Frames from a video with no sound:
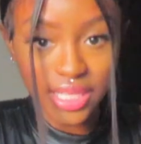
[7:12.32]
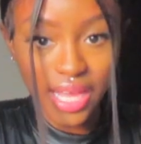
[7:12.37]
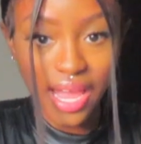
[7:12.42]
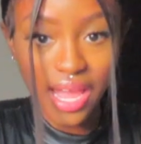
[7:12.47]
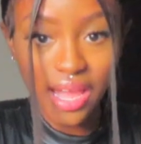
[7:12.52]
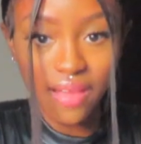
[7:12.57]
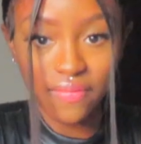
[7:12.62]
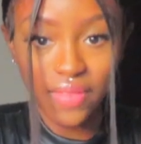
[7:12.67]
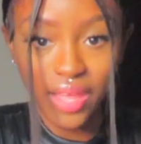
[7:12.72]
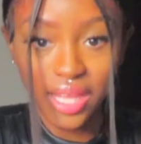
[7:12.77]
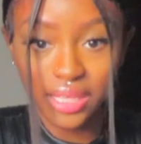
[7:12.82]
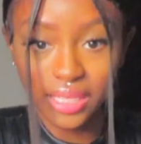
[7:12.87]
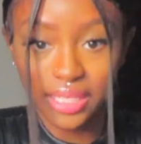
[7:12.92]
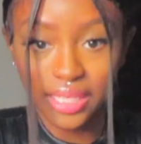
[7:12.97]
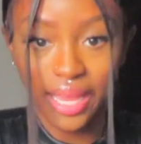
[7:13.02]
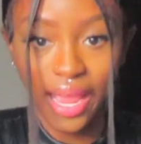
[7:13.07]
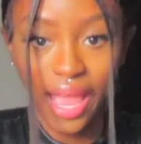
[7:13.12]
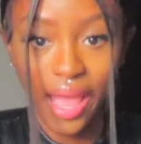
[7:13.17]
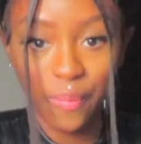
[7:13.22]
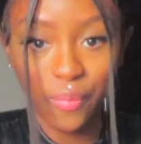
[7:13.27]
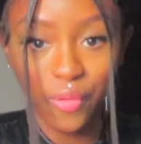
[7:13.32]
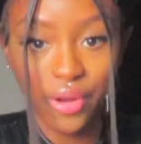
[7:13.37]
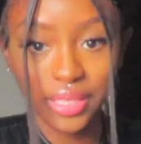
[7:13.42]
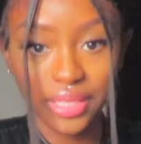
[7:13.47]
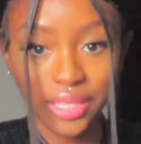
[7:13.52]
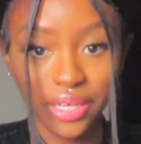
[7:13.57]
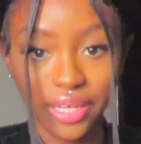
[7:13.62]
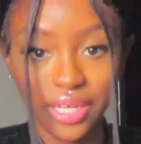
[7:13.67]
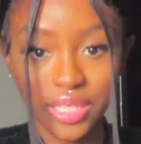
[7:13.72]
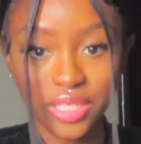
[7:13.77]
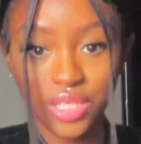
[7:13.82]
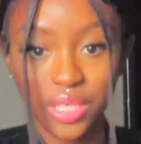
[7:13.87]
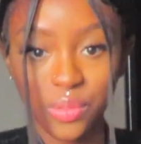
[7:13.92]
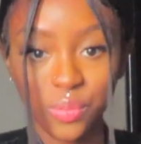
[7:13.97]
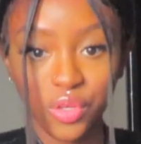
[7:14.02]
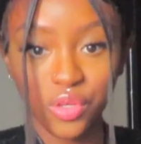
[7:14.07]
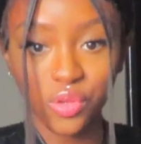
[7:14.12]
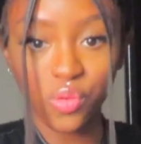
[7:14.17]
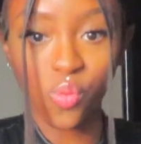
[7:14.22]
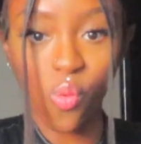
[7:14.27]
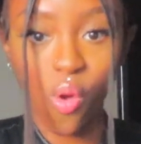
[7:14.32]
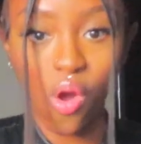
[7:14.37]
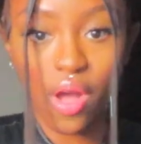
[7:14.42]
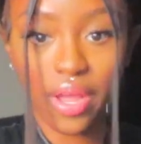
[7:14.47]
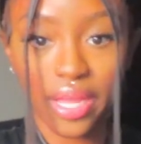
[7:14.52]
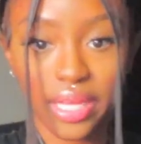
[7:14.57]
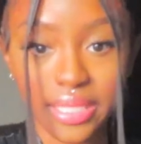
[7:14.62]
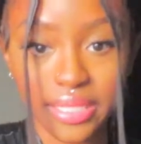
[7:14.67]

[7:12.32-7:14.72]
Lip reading: that have that gap right there, because then when you walk,